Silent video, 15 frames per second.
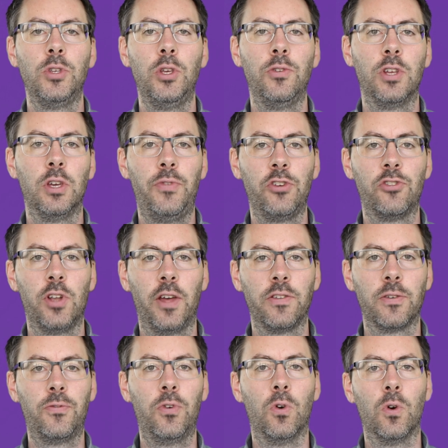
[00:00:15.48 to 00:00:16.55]
using a
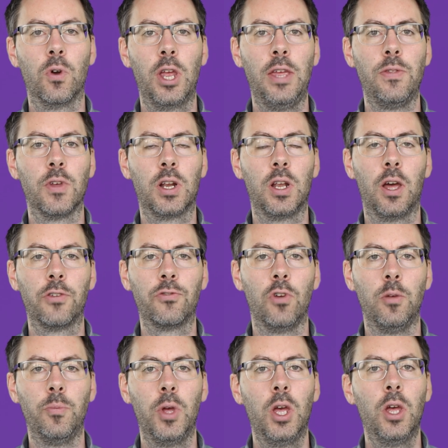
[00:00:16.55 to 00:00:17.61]
visualizer for in the
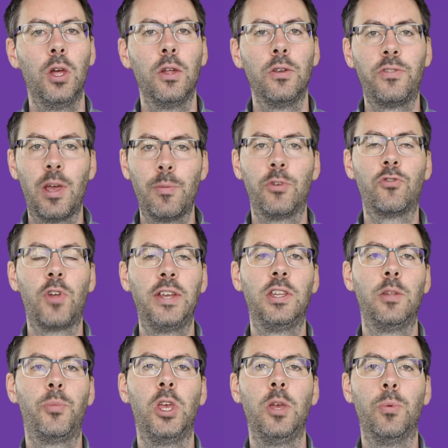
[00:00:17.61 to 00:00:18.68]
classroom. Demonstrating
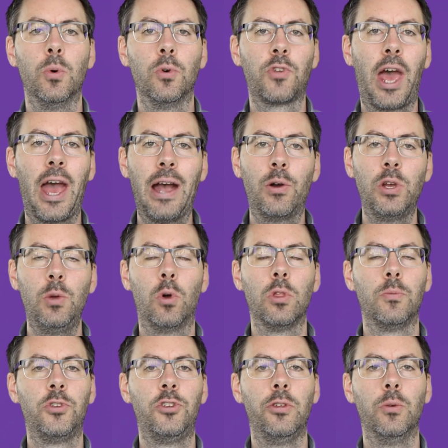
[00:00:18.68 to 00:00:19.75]
to pupils how you want
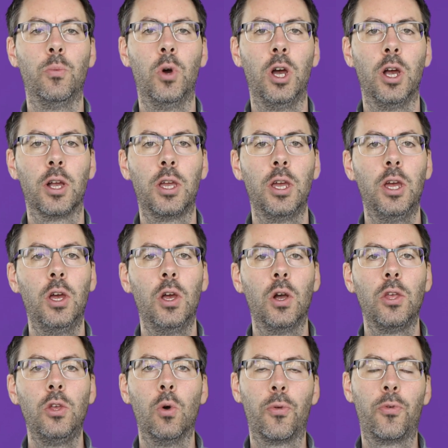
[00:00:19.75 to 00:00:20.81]
them to do the work,
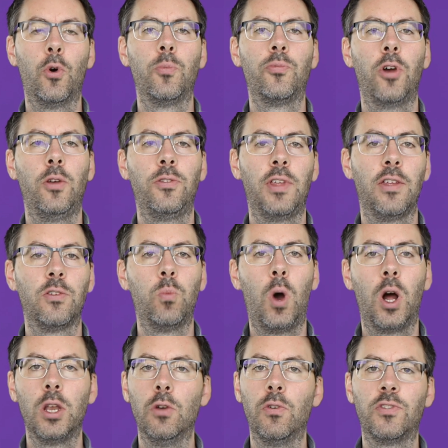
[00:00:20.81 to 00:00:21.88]
your thought process
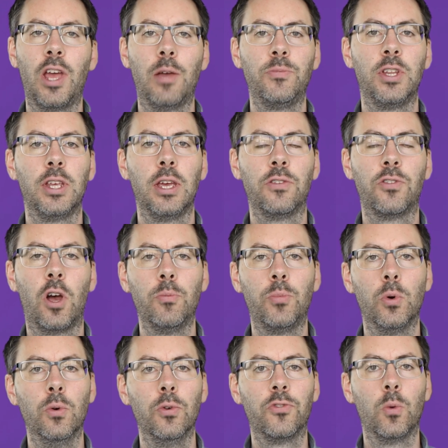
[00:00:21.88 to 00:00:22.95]
while you're attempting
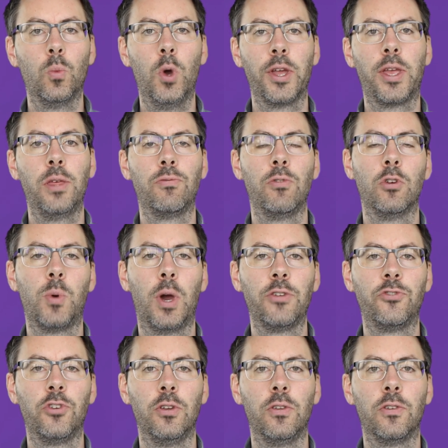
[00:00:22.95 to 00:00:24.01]
examples, working through
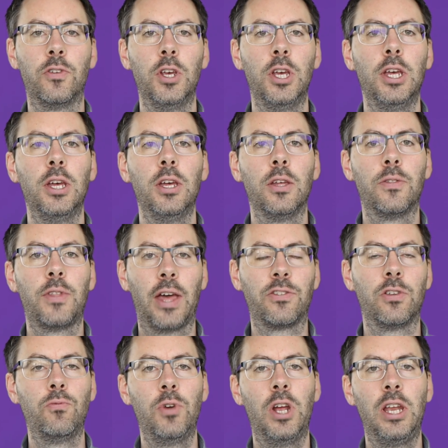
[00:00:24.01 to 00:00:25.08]
questions. That's
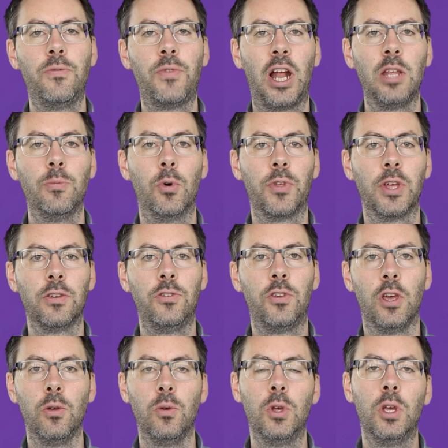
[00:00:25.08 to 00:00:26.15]
a really valuable thing to
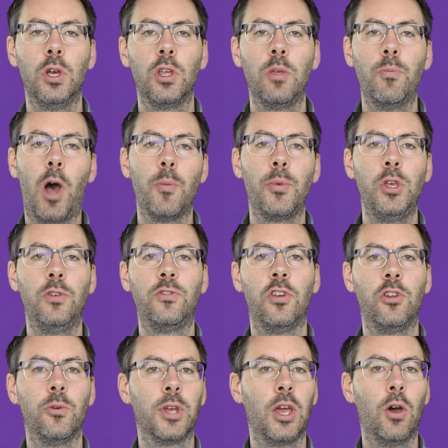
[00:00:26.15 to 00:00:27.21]
do. You might be used to
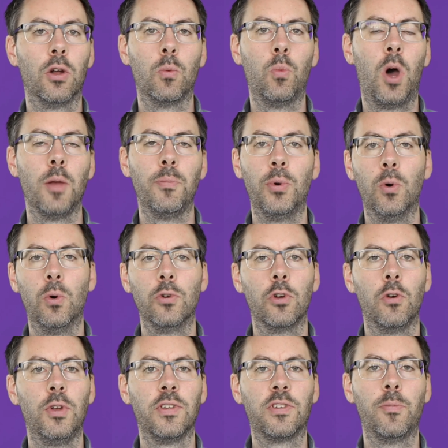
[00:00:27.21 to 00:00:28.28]
doing it on a whiteboard
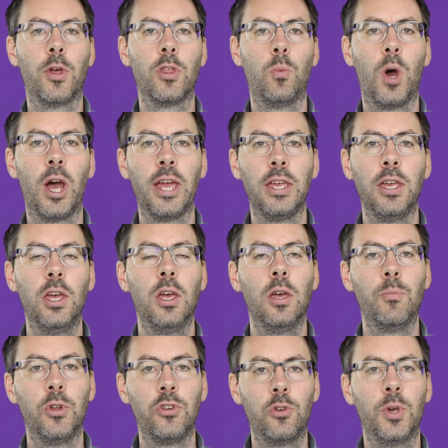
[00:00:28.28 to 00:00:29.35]
or in some other way,
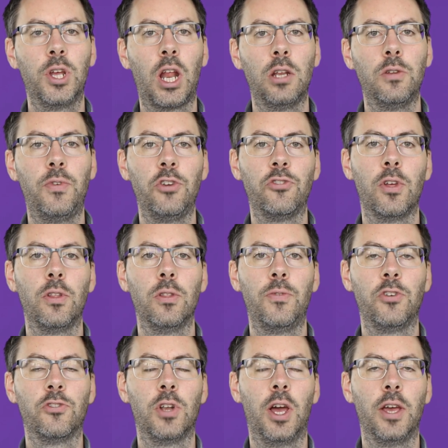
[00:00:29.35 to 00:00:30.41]
but doing it under
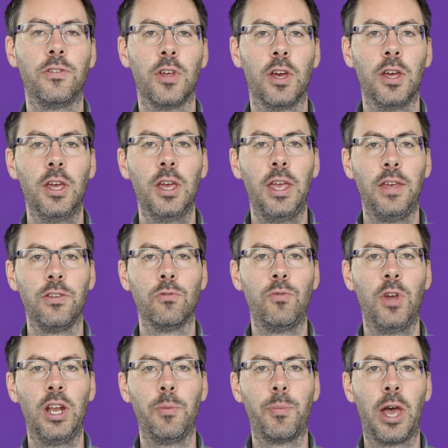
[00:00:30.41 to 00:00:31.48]
visualizer is a
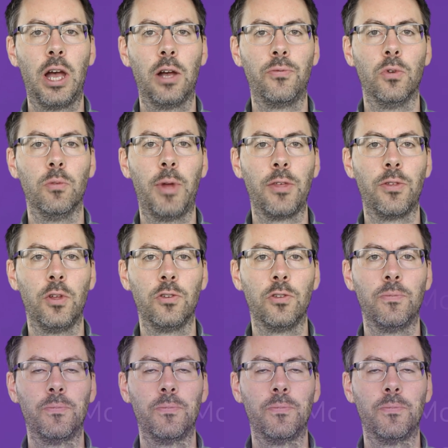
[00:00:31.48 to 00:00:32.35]
really powerful method.